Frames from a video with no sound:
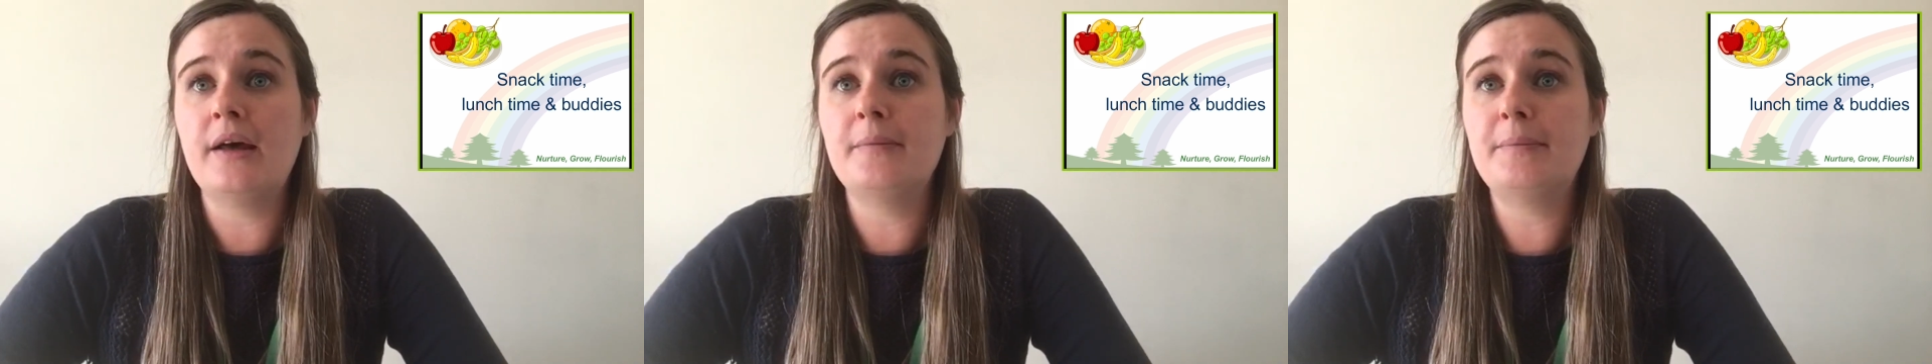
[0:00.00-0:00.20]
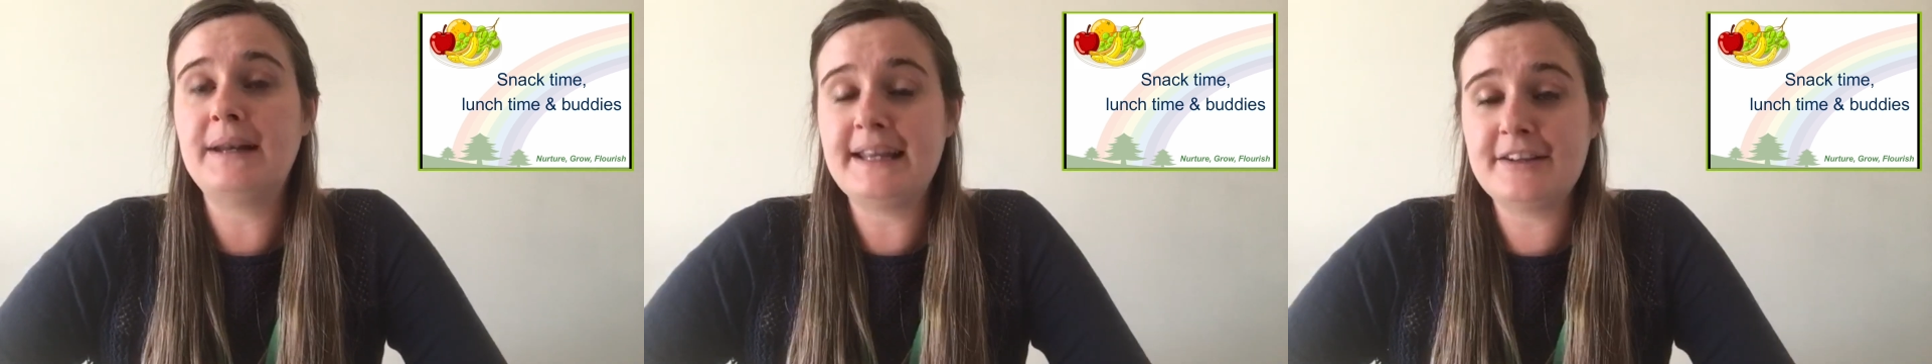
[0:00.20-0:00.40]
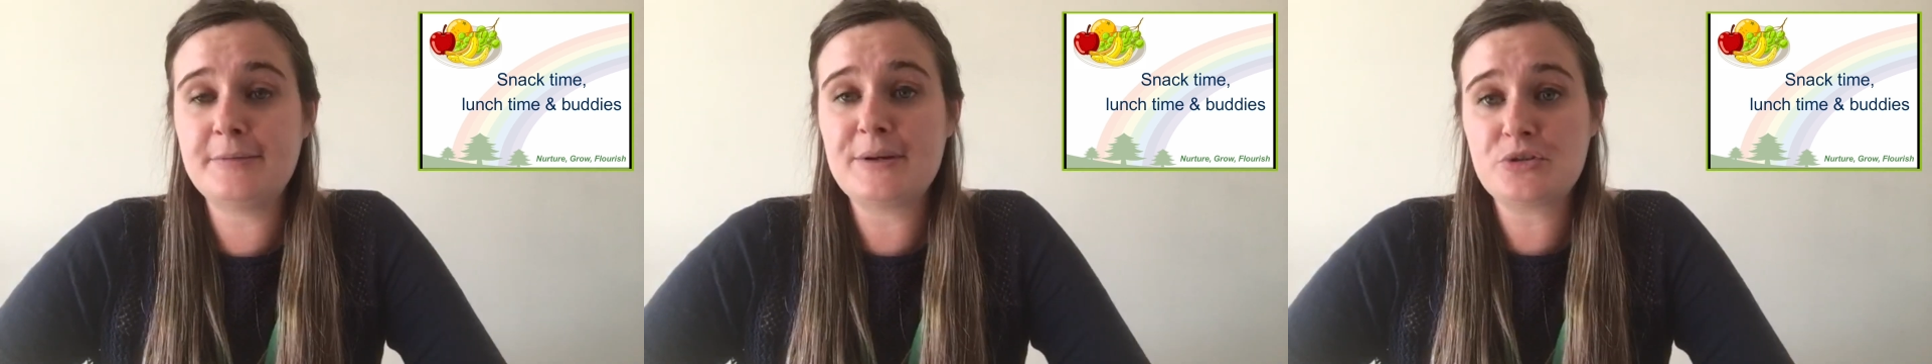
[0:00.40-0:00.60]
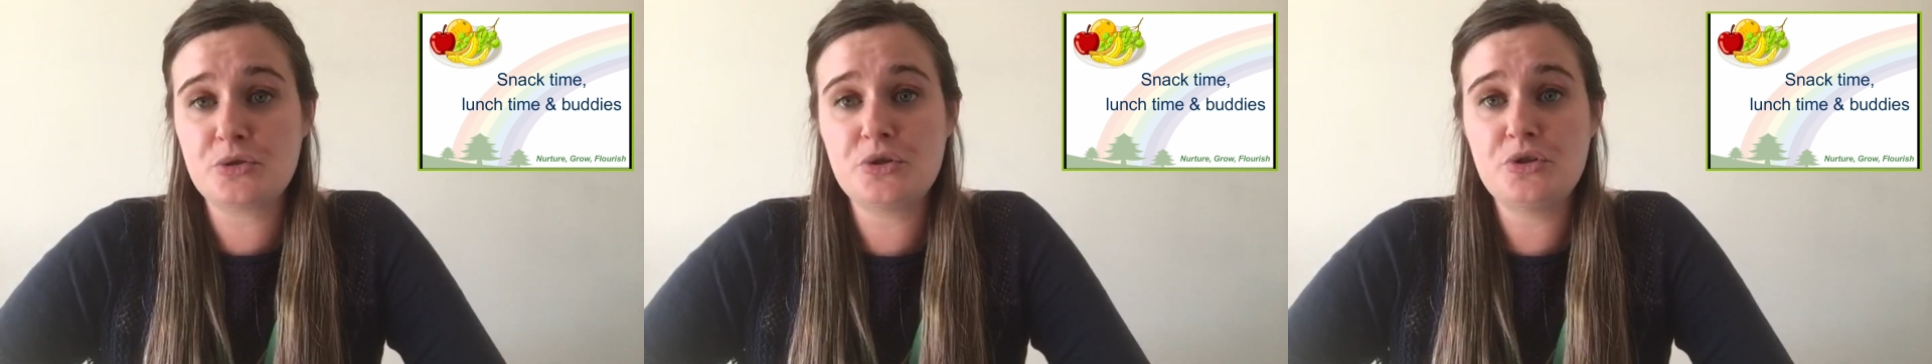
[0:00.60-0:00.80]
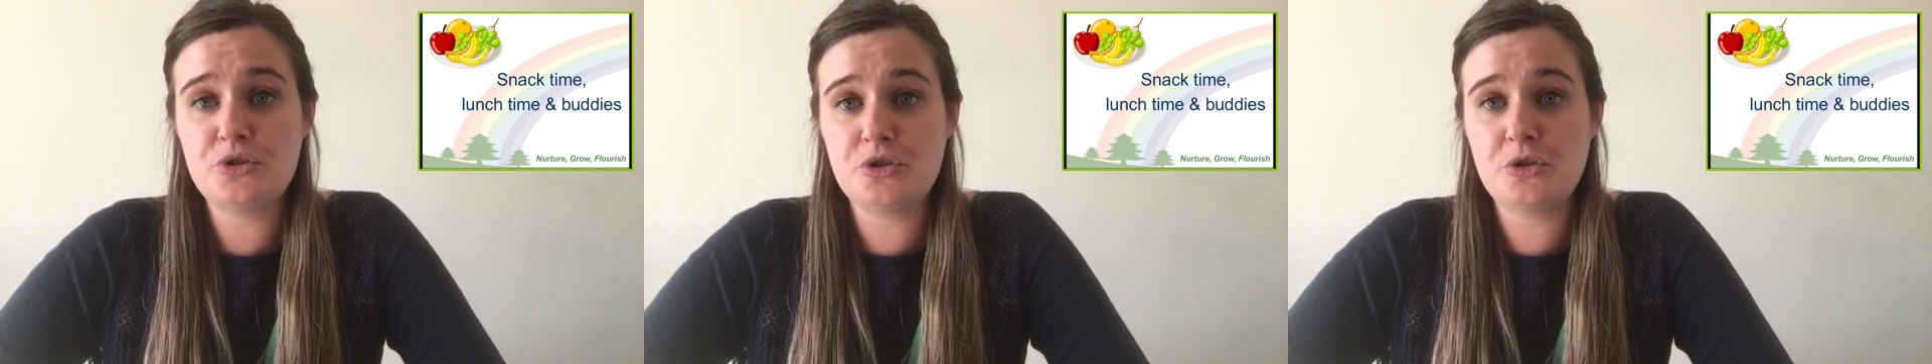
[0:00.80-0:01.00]
Please make sure
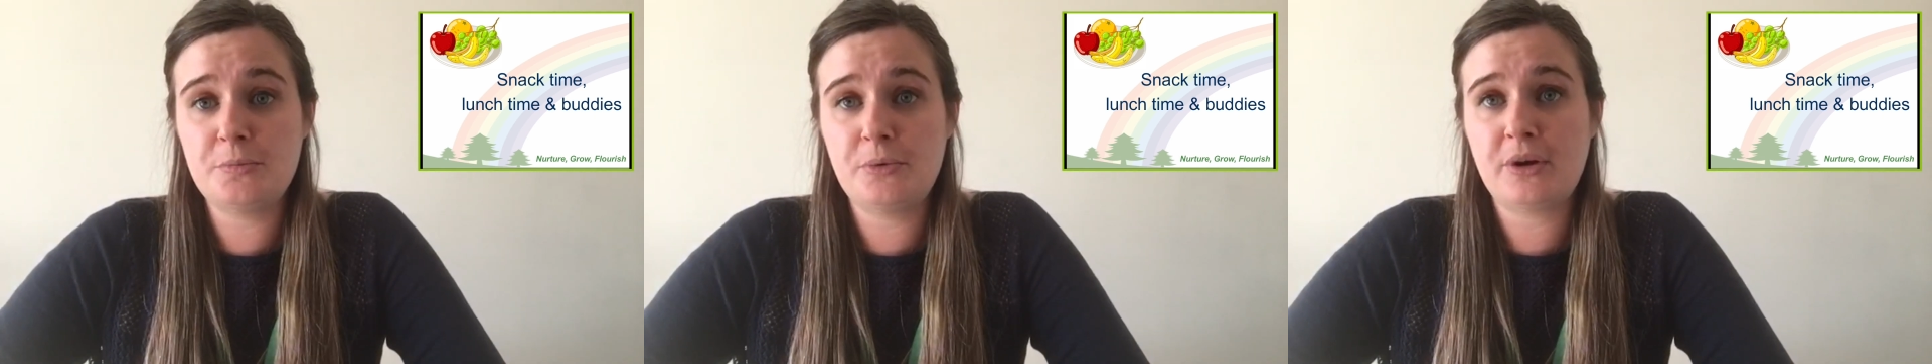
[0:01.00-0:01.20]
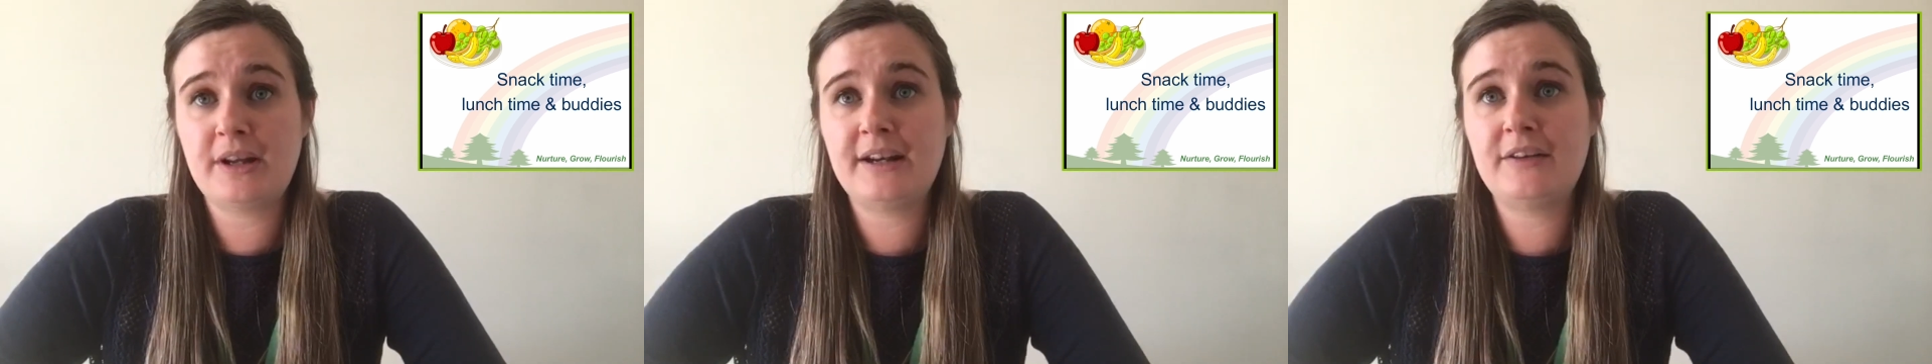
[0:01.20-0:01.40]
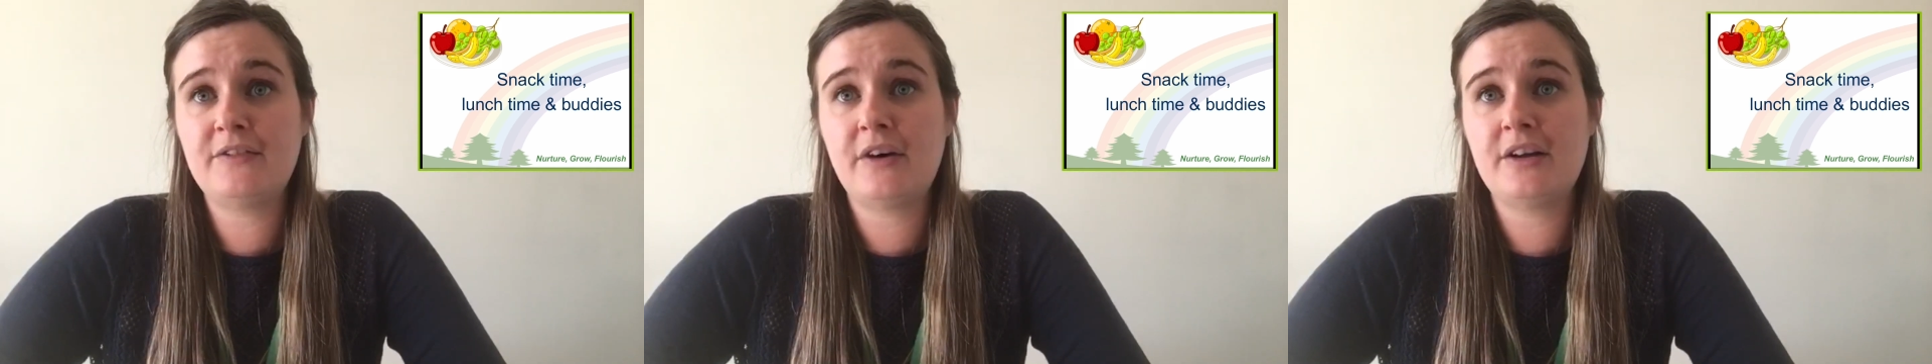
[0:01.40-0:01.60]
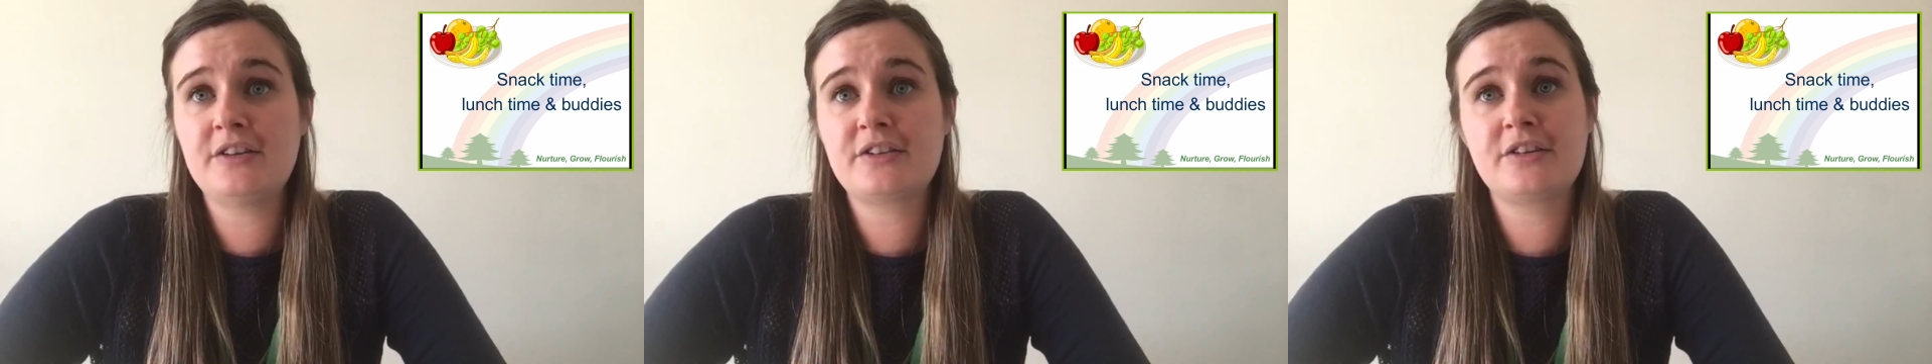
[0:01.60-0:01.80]
you do book in advance,